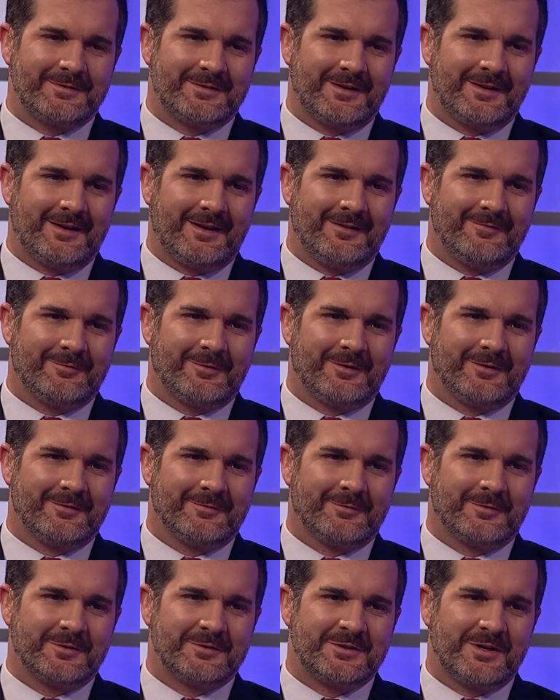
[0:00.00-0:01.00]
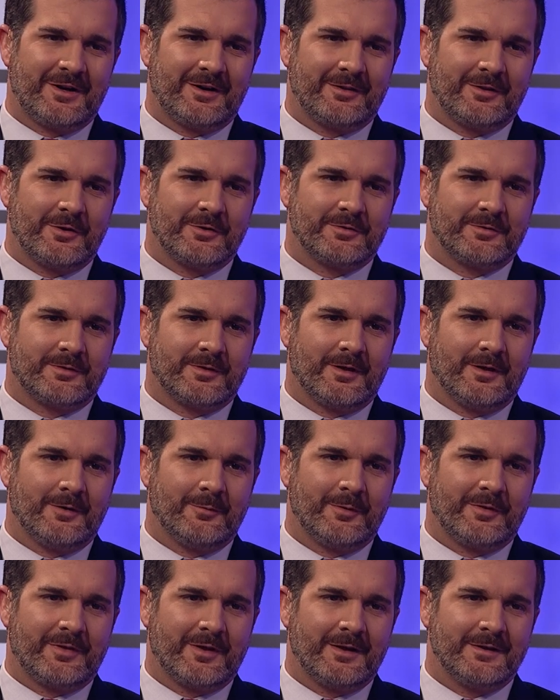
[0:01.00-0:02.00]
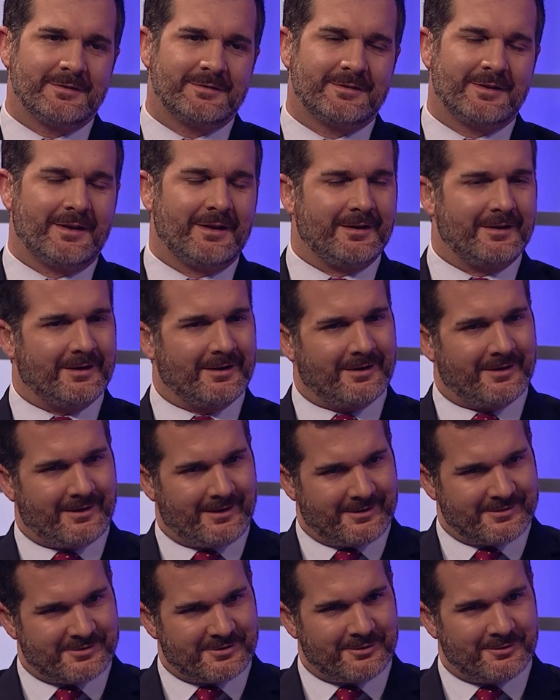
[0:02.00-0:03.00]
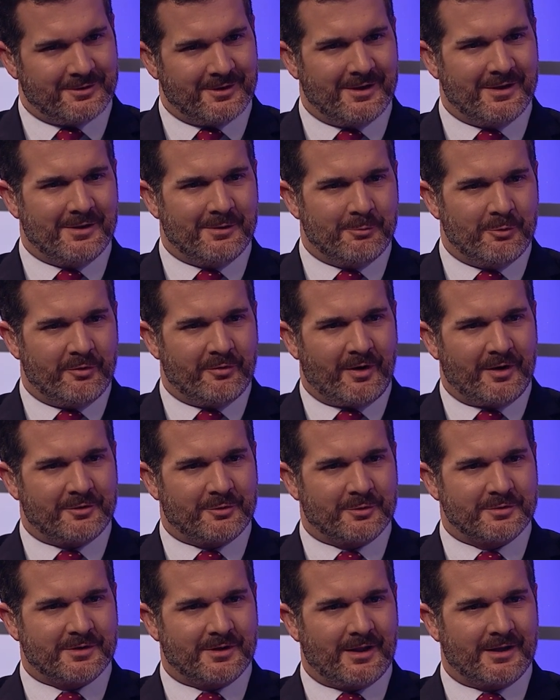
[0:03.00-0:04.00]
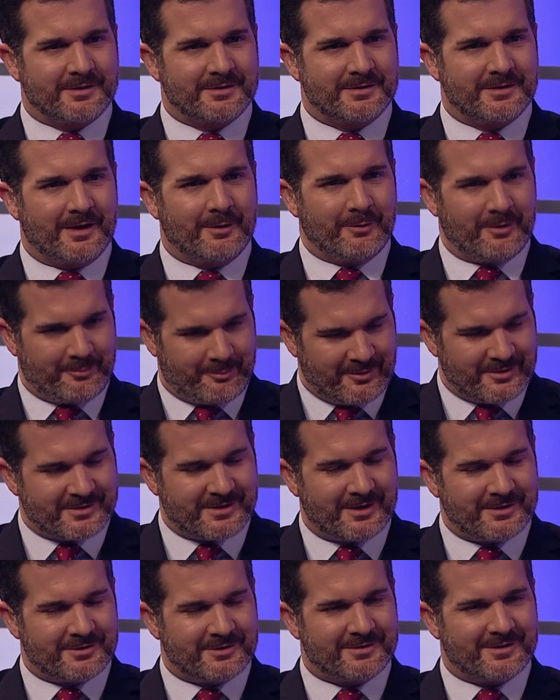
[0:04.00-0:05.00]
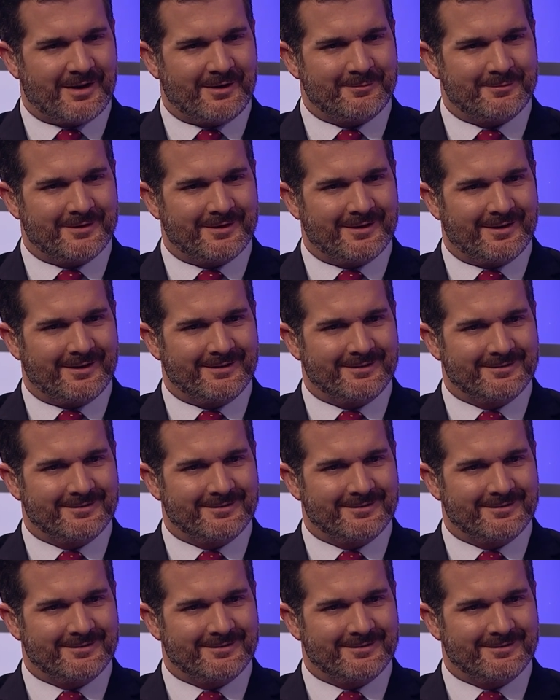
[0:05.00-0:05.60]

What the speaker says: Cindy, mm-hmm, for sharing those with us. And as you move on towards Election Day, we appreciate your time today.